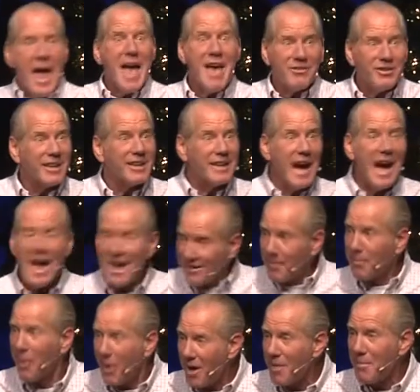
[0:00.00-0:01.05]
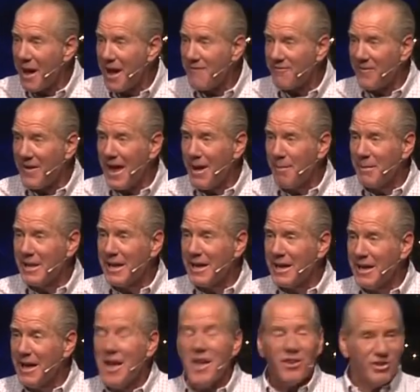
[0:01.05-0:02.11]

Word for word: Hezekiah is a part of my family.